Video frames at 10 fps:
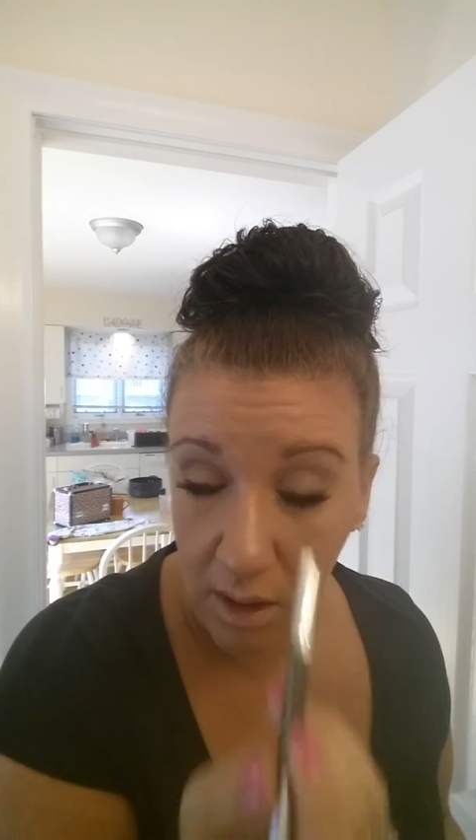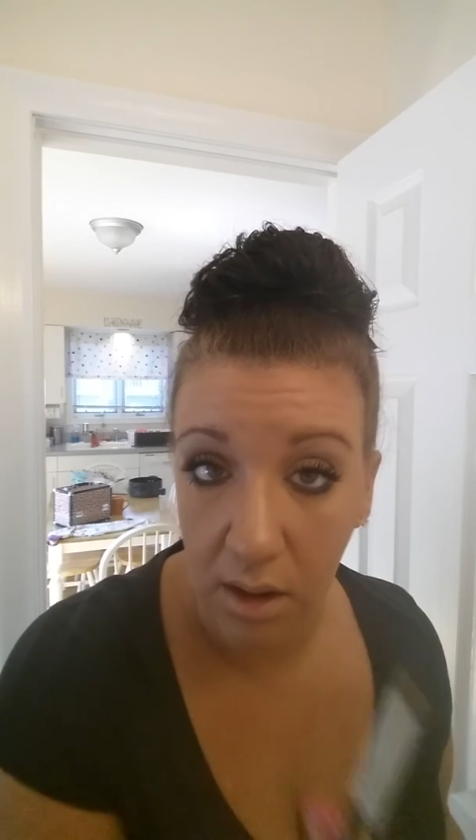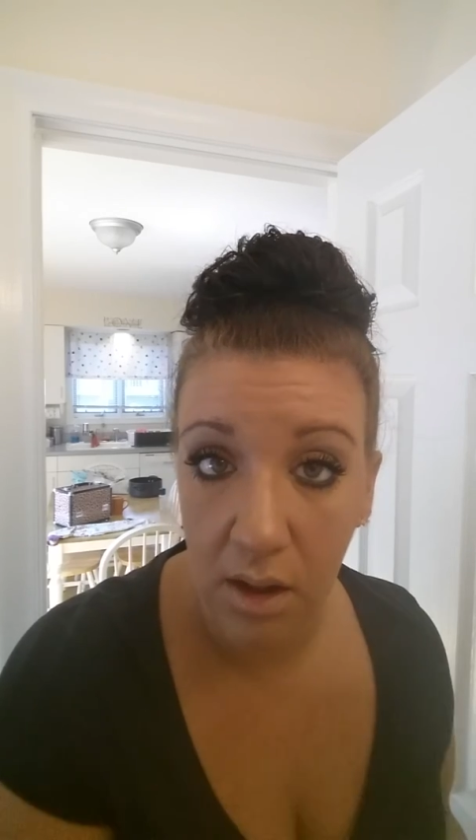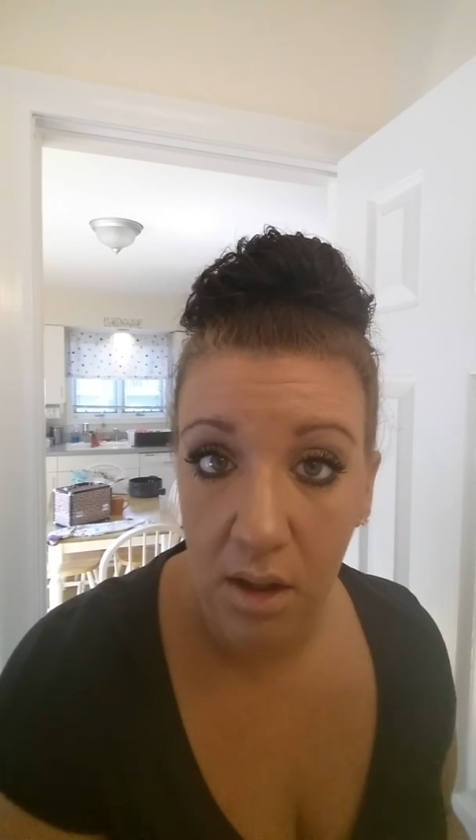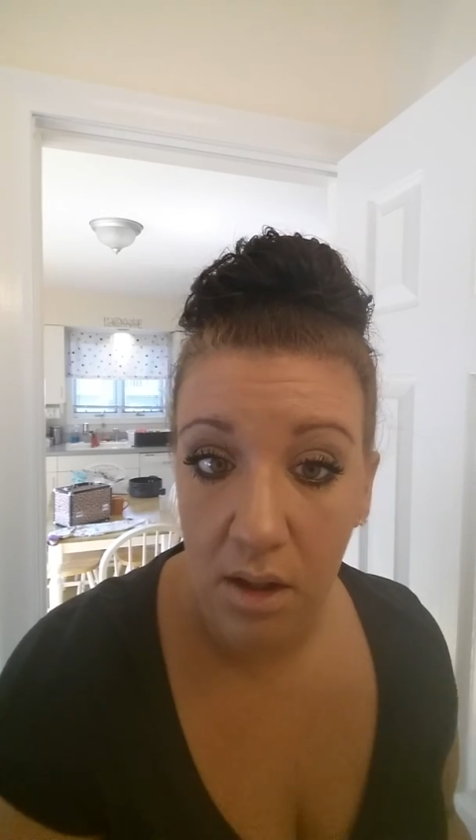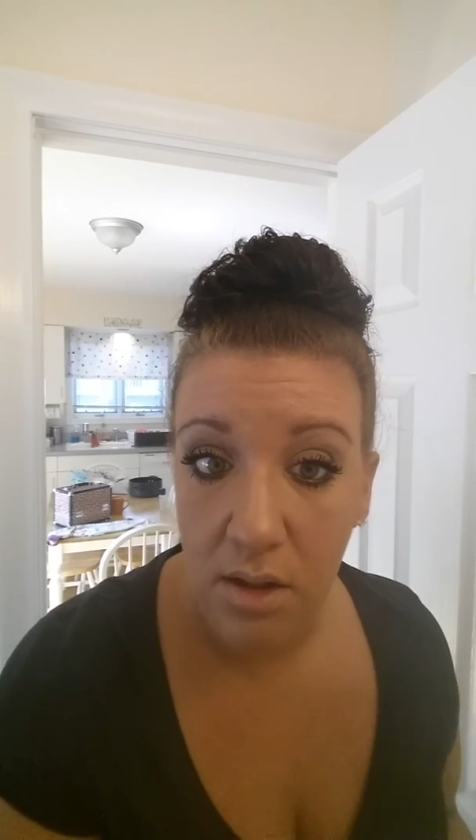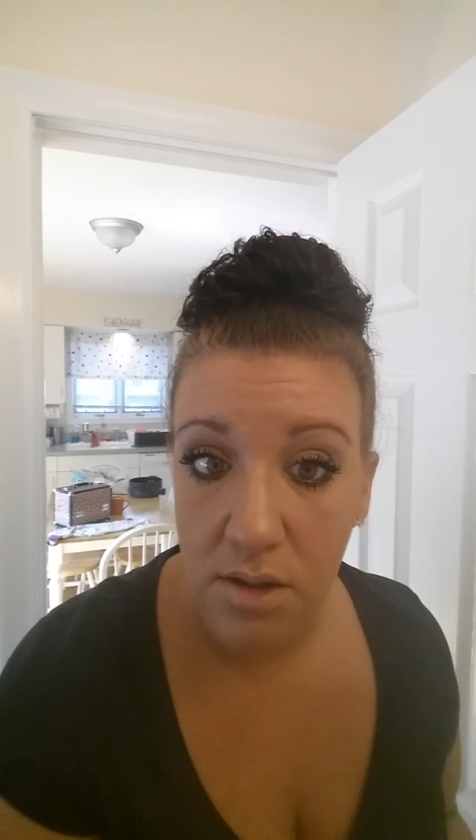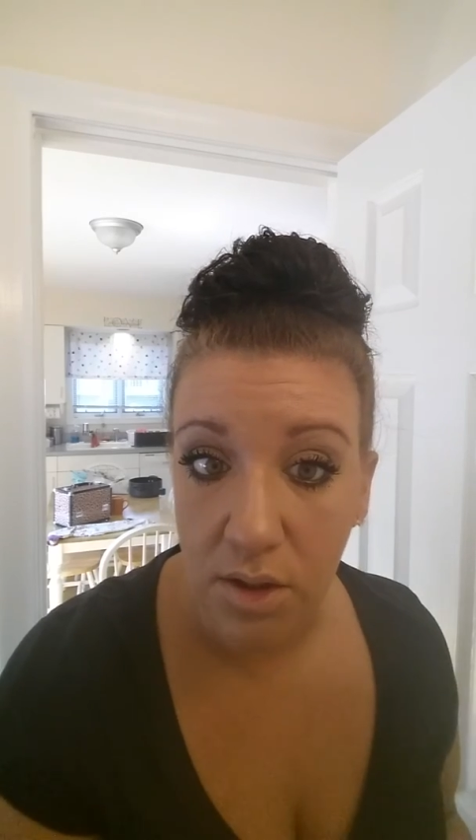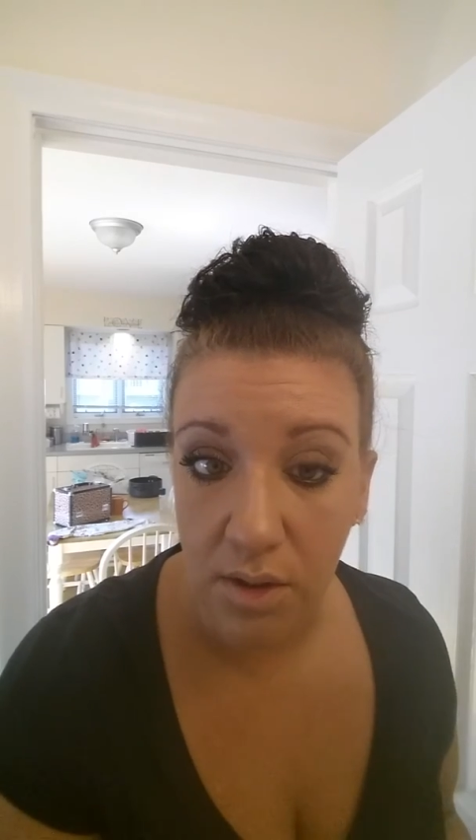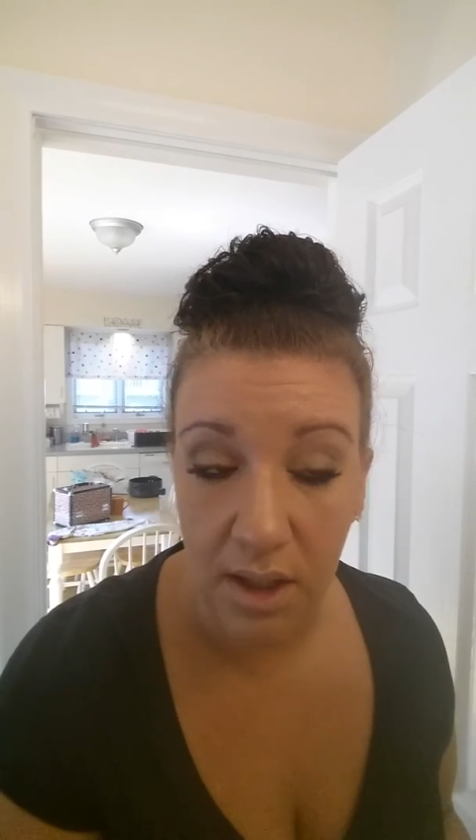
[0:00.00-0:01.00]
so you guys
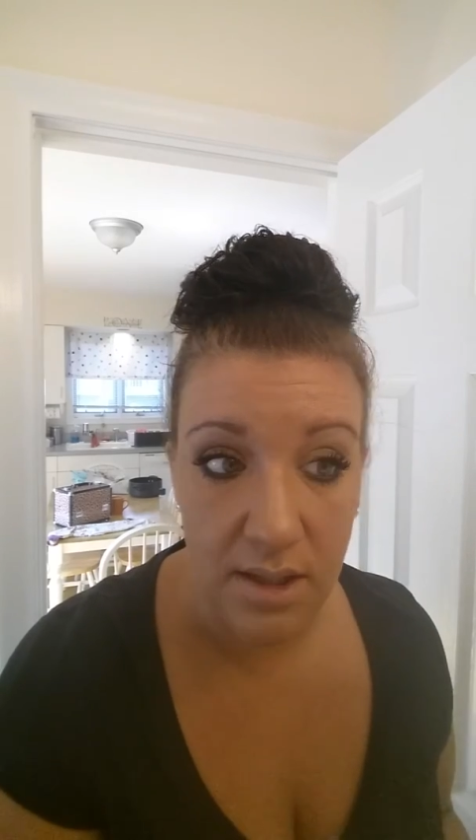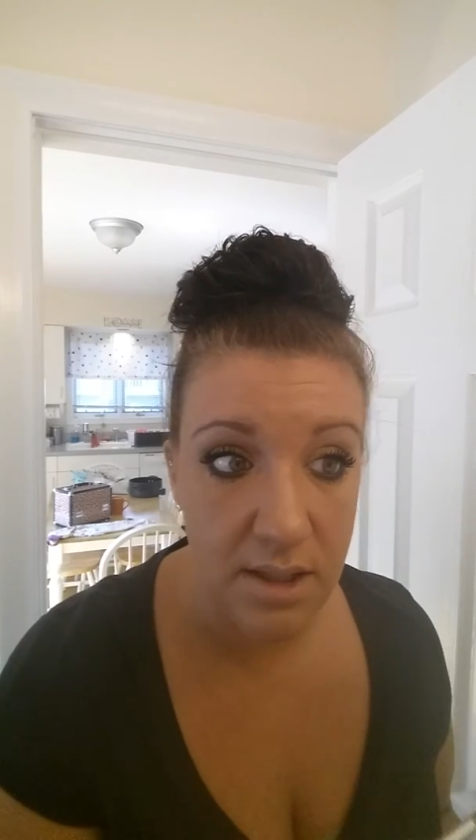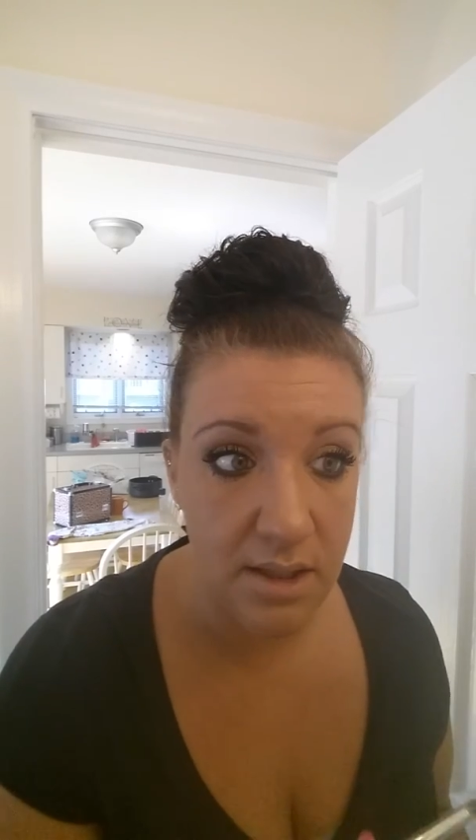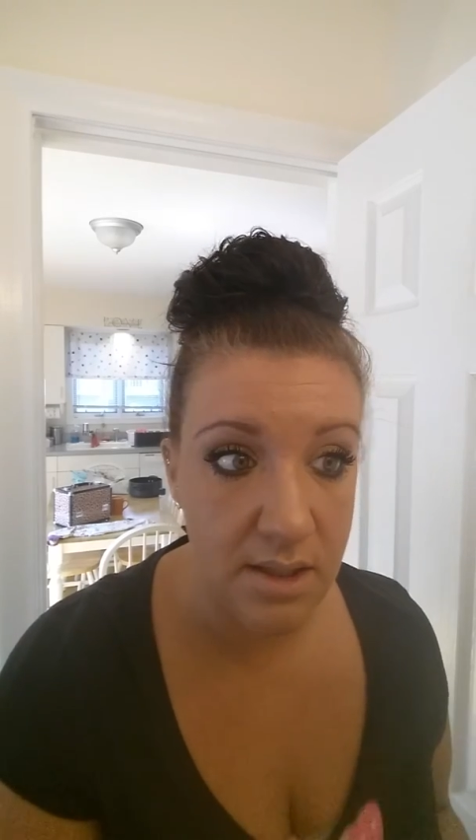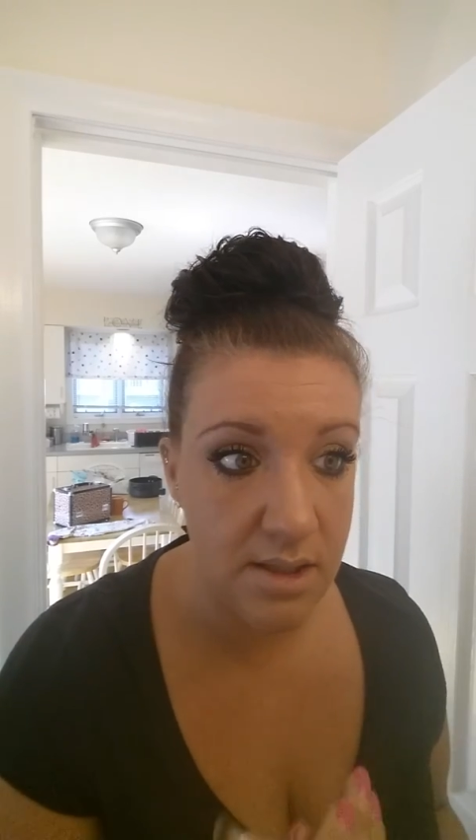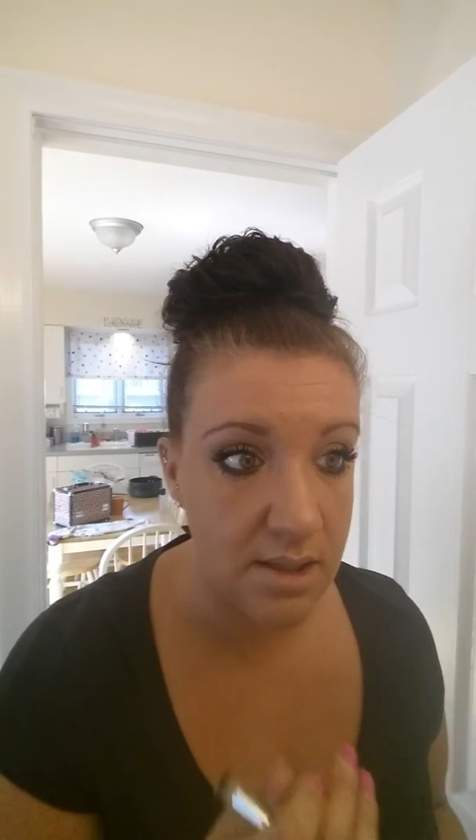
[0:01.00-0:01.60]
can see